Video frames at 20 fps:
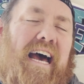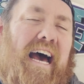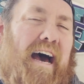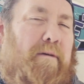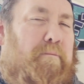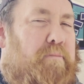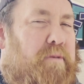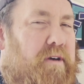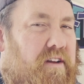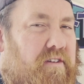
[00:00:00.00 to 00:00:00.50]

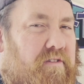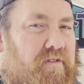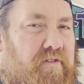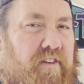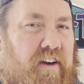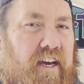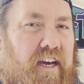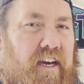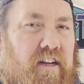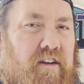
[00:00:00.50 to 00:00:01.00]
I've been a
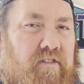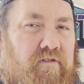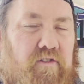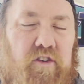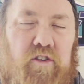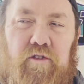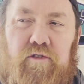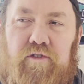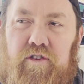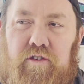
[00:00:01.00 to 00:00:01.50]
fan of
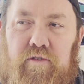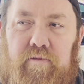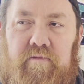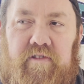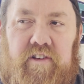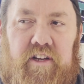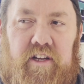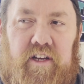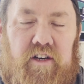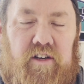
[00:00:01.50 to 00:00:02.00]
YouTube
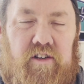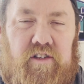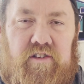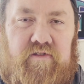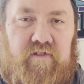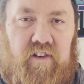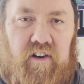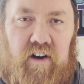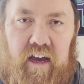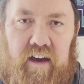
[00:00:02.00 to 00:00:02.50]
videos
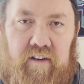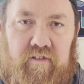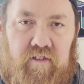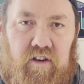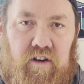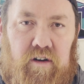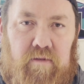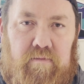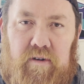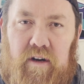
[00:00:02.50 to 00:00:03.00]

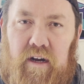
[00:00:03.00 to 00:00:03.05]
forever,